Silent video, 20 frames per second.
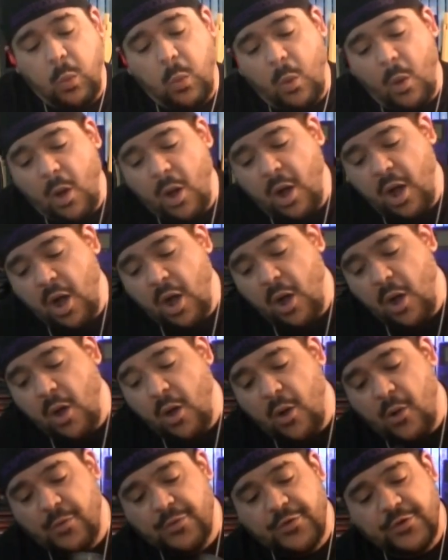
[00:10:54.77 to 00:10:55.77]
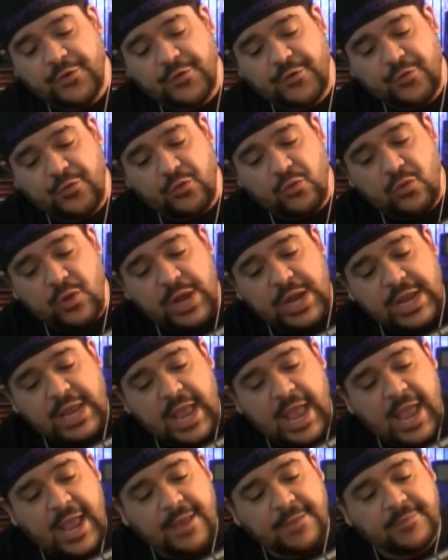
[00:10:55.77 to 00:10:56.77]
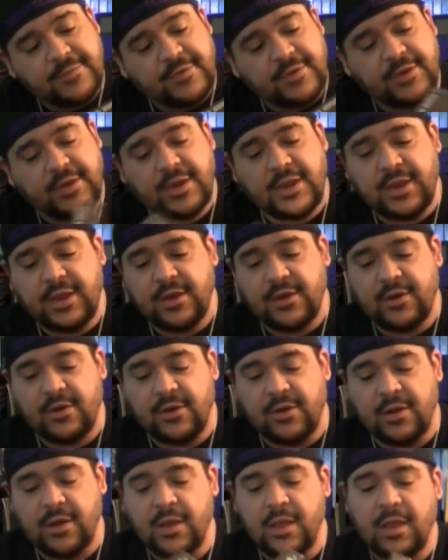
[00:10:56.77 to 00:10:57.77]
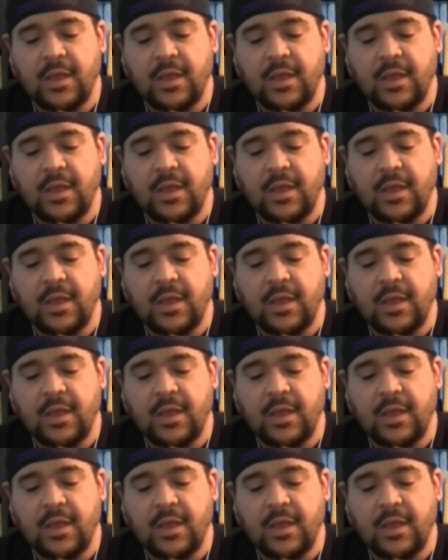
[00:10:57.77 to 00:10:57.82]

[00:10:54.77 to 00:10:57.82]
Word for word: Whoa, there's three games in here.